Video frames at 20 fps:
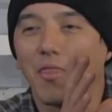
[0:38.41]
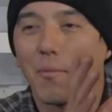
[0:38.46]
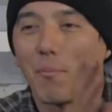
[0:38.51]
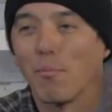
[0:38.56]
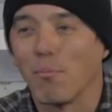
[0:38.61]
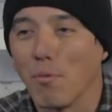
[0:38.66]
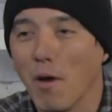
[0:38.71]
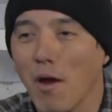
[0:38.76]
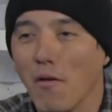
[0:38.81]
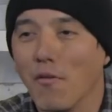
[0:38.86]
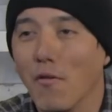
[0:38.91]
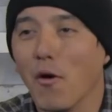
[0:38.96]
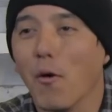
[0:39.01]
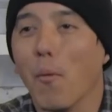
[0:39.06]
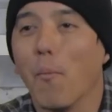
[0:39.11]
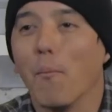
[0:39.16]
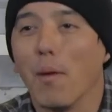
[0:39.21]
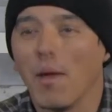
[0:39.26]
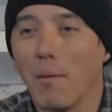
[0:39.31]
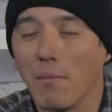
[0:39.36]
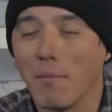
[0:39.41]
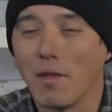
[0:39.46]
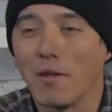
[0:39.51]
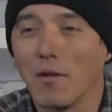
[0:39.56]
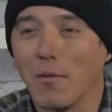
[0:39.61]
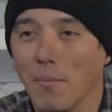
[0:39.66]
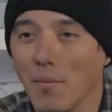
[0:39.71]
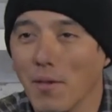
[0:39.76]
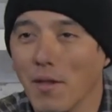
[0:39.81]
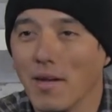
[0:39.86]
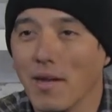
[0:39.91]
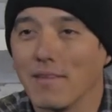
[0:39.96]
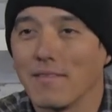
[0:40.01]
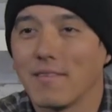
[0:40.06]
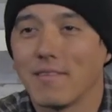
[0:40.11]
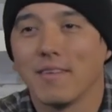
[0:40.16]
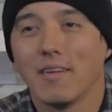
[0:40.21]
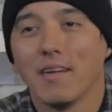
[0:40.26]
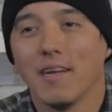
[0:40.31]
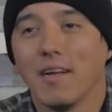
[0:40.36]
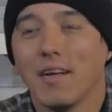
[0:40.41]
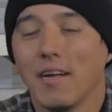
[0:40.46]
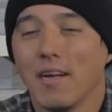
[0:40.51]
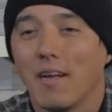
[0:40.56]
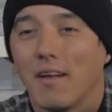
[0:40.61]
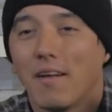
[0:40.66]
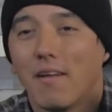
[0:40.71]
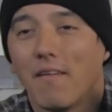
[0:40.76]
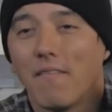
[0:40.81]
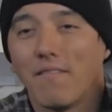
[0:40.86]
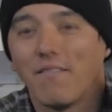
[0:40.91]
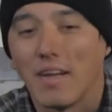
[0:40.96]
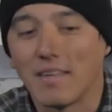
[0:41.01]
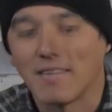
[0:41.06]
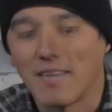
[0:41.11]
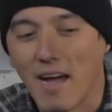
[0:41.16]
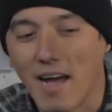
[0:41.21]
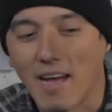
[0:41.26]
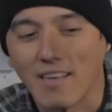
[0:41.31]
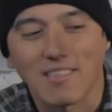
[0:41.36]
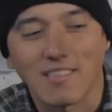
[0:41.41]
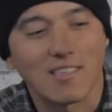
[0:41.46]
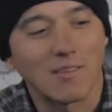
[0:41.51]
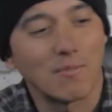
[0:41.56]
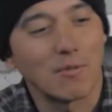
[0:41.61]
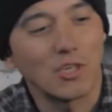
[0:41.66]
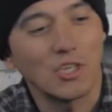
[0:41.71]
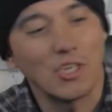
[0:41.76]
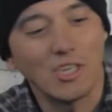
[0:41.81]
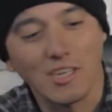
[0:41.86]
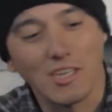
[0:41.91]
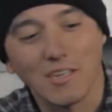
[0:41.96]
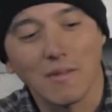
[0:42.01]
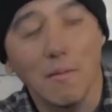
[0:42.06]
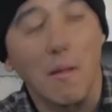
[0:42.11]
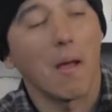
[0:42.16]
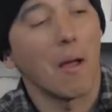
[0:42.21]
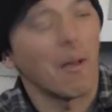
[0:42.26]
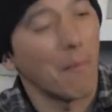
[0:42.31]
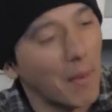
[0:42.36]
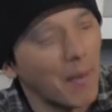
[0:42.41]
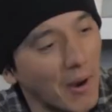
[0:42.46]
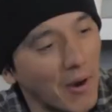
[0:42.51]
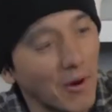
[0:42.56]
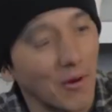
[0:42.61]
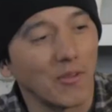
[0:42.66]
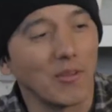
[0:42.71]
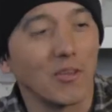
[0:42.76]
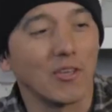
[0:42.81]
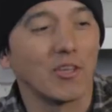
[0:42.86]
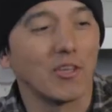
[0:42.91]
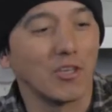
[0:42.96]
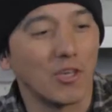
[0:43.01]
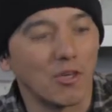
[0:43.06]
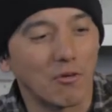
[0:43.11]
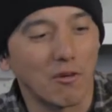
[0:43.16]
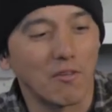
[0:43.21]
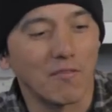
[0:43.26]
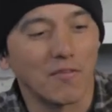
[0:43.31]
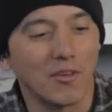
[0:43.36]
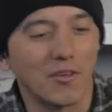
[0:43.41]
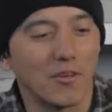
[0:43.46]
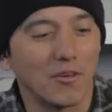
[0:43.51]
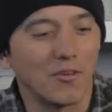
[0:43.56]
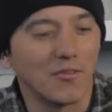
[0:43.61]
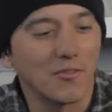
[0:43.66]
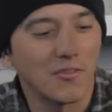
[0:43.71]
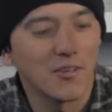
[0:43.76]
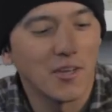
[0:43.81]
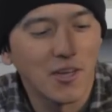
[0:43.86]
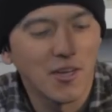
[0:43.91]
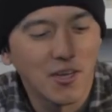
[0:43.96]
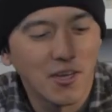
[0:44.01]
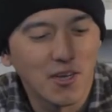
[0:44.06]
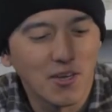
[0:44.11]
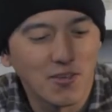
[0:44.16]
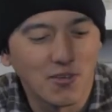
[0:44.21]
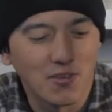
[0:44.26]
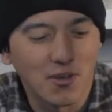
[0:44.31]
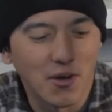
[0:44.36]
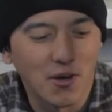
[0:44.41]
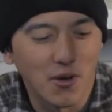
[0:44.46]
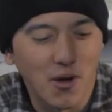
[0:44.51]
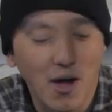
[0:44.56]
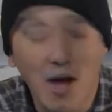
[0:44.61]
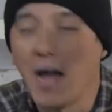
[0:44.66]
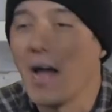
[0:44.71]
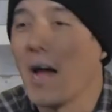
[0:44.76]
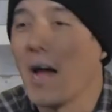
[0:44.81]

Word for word: the Breville Bambino Plus. Fantastic machine, apparently good reviews. So I